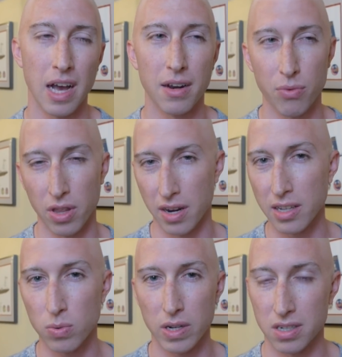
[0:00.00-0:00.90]
Not really
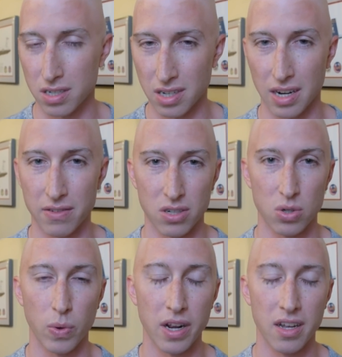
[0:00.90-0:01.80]
night sweats, just kind of
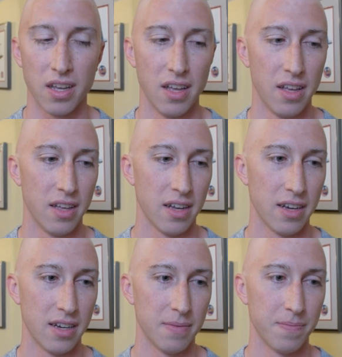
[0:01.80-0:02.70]
just sweating.
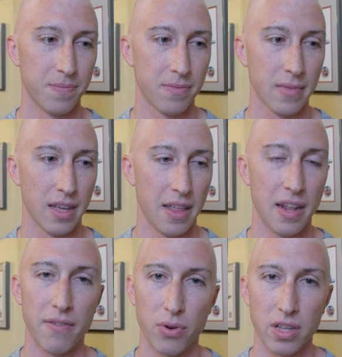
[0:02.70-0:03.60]
And
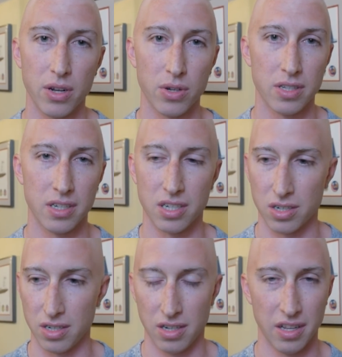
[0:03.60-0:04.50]
then I've really noticed it
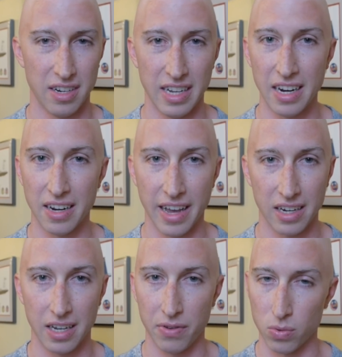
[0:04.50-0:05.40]
just on the day-to-day
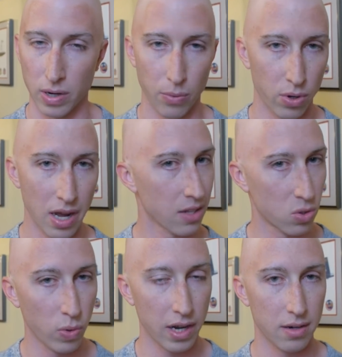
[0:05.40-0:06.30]
activities where I would not
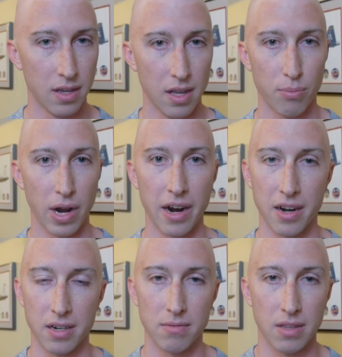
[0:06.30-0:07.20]
sweat prior
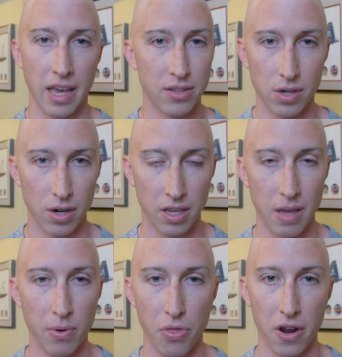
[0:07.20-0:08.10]
to cancer or
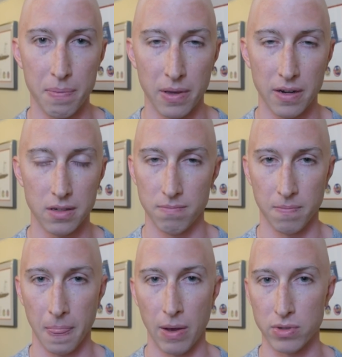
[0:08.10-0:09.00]
chemotherapy.
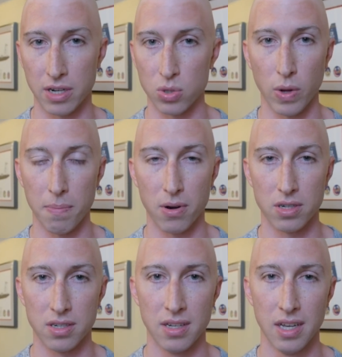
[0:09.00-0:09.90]
I was not a sweaty
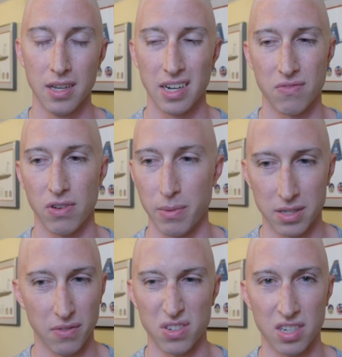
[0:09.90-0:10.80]
person. I just feel
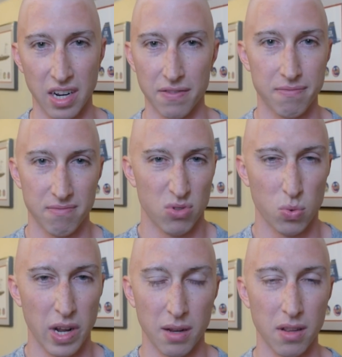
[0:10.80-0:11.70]
myself just kind of
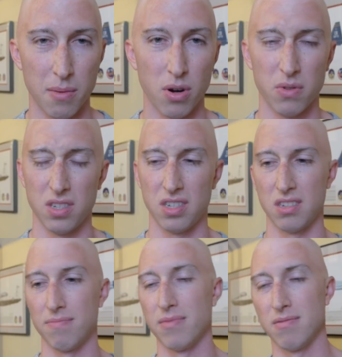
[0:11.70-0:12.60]
sweating a lot more, which is
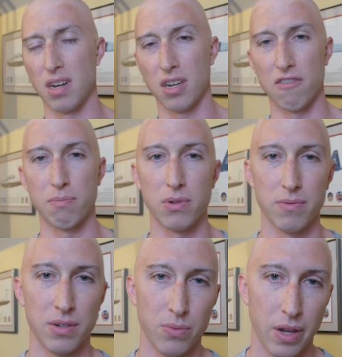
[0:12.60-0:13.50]
just
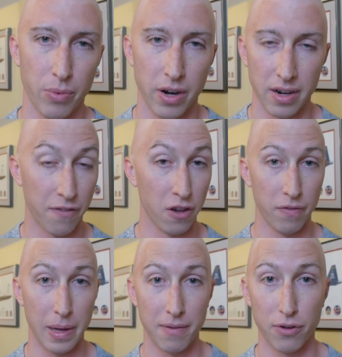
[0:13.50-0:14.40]
uncomfortable and weird. And I feel
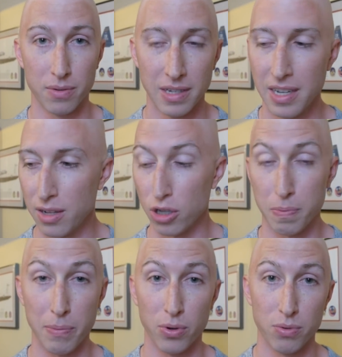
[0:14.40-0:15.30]
bad for those
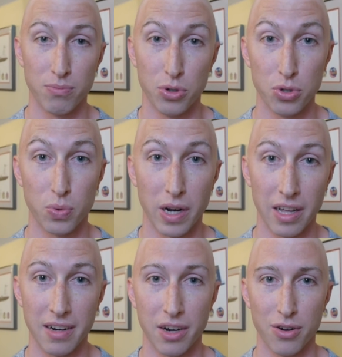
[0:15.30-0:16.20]
people who do sweat a
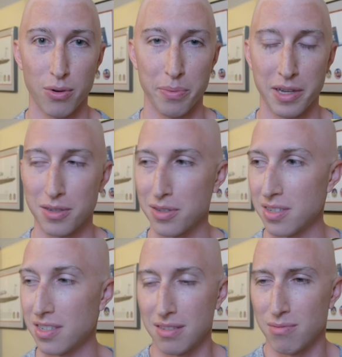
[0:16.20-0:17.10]
lot on a normal
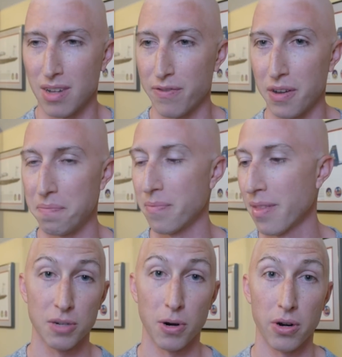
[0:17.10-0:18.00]
basis. Just not fun.
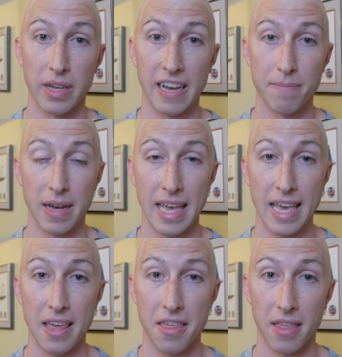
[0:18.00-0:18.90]
Tomorrow I have my
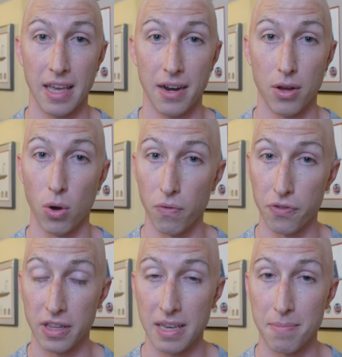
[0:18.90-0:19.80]
8th and
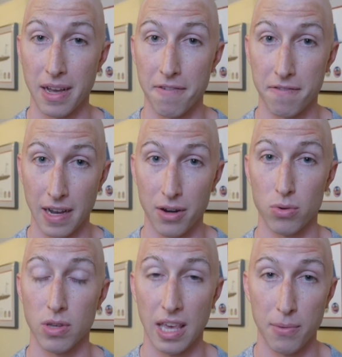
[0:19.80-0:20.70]
hopefully my
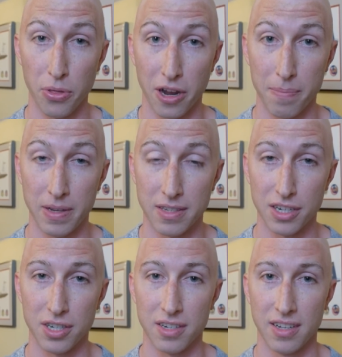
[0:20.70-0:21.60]
final chemotherapy
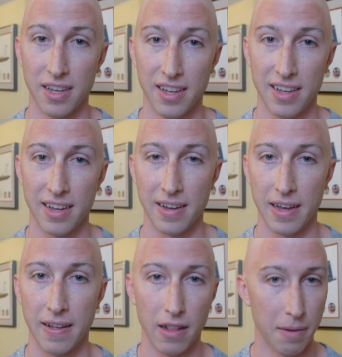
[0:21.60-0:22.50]
session.
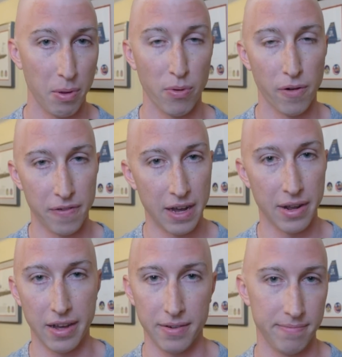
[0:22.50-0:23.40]
A lot of people have found
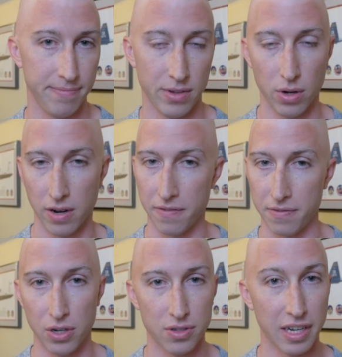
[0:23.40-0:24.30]
out or
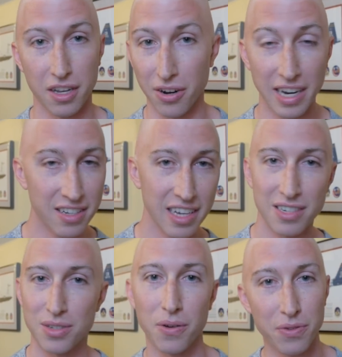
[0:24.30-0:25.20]
have, you know, said,
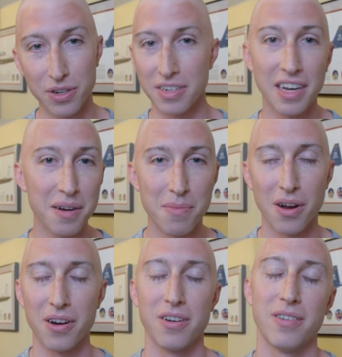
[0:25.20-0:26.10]
congratulations, hopefully you're done
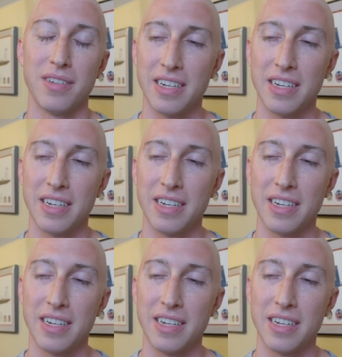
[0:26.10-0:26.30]
tomorrow.